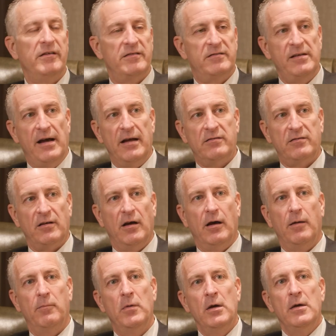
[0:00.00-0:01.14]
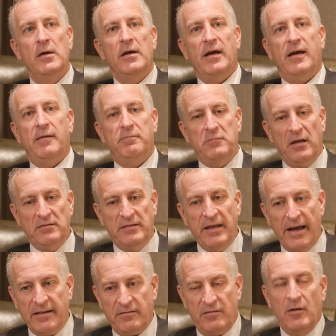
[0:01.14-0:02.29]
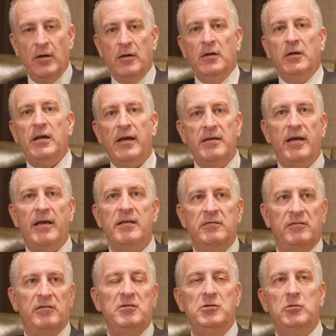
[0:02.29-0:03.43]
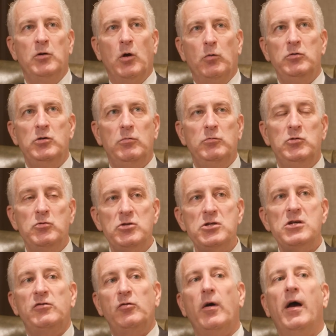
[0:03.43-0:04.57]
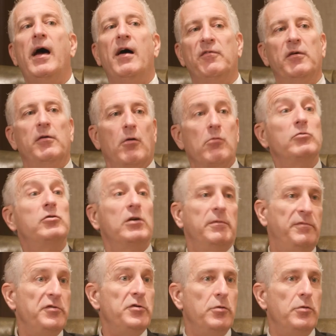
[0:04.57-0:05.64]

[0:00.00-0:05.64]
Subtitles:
Is that that, and you know, you need to have a long-term